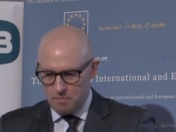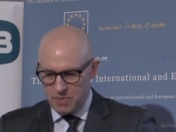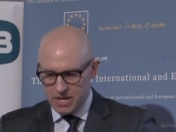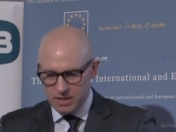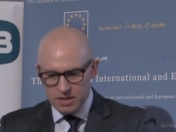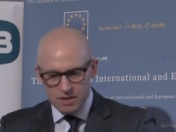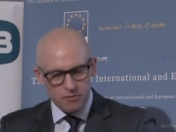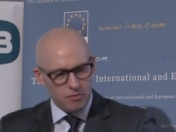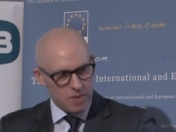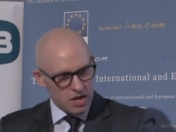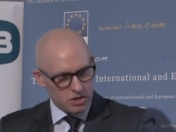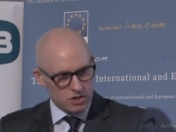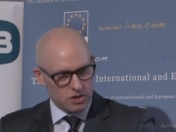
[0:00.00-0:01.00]
But in the
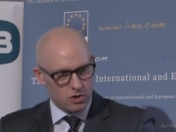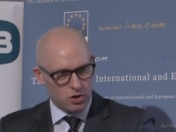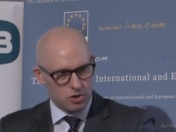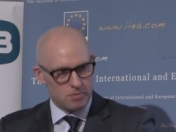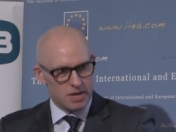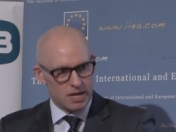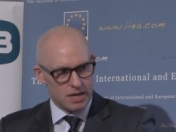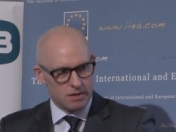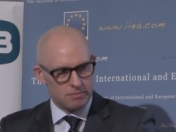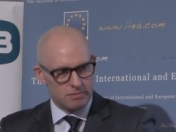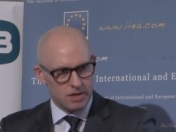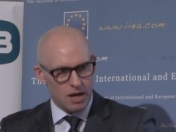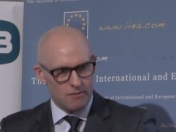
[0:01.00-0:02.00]
information economy,
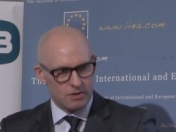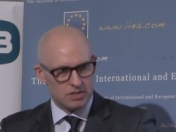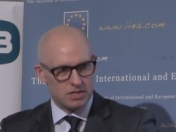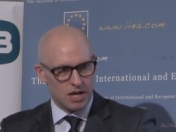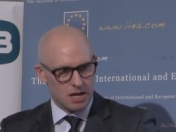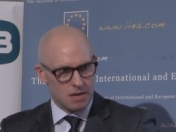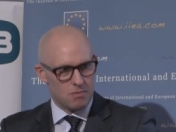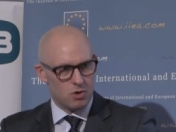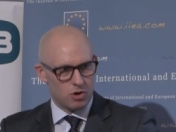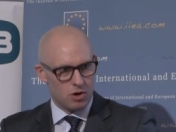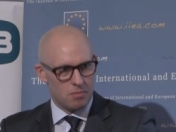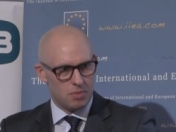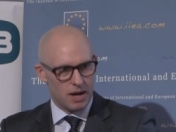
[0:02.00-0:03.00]
life is slightly more
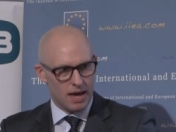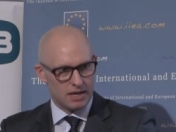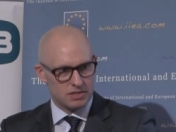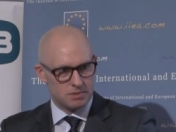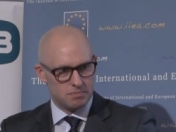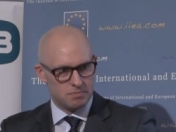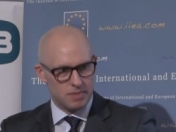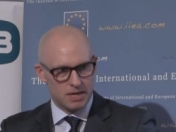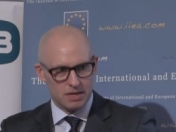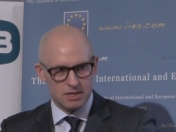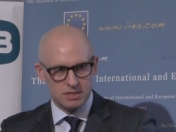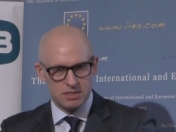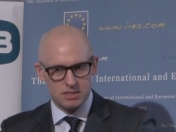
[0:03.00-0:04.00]
complex
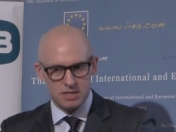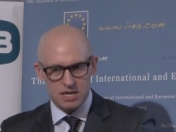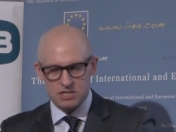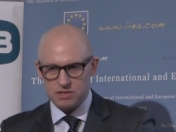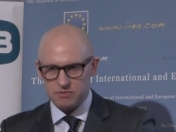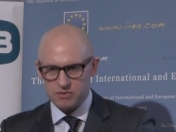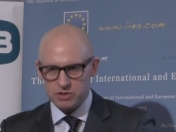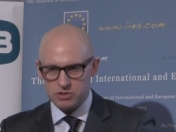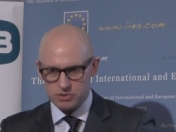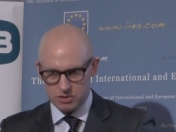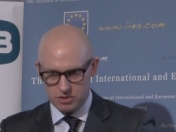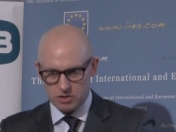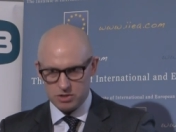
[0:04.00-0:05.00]
because it's a
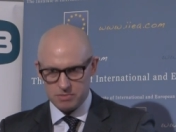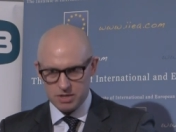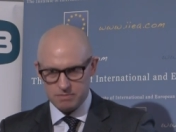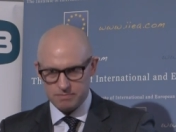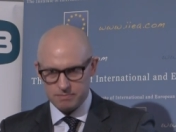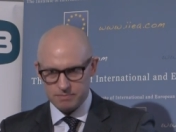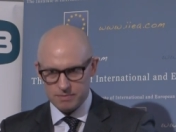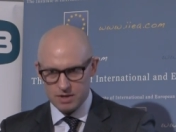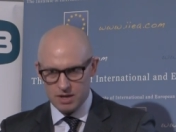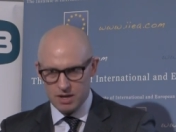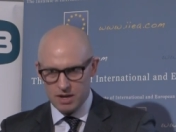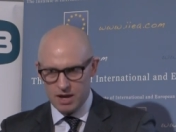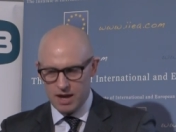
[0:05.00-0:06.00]
virtual economy.
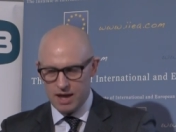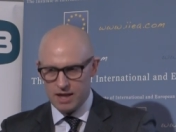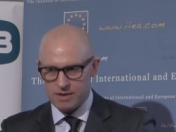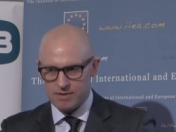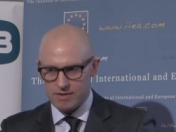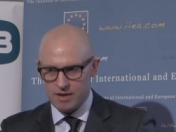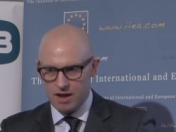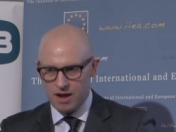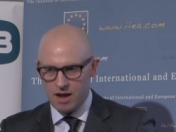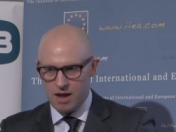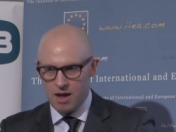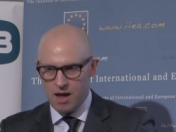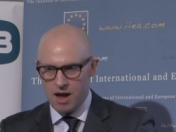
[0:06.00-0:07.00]
And
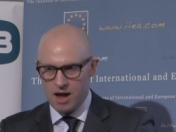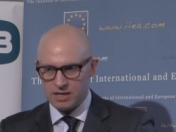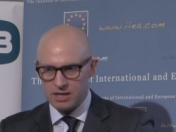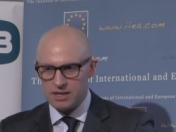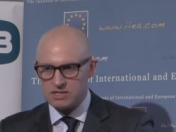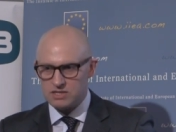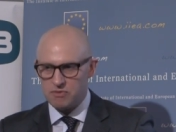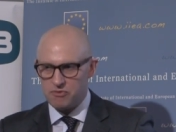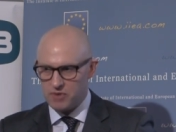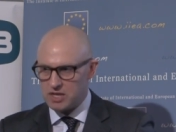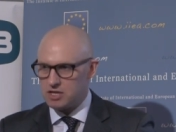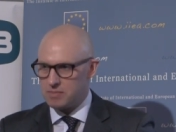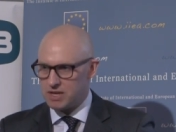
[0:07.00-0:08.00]
I think there's a
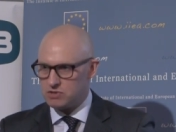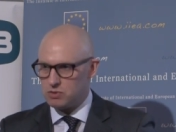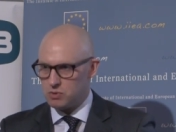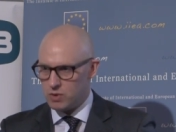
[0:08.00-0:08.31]
fundamental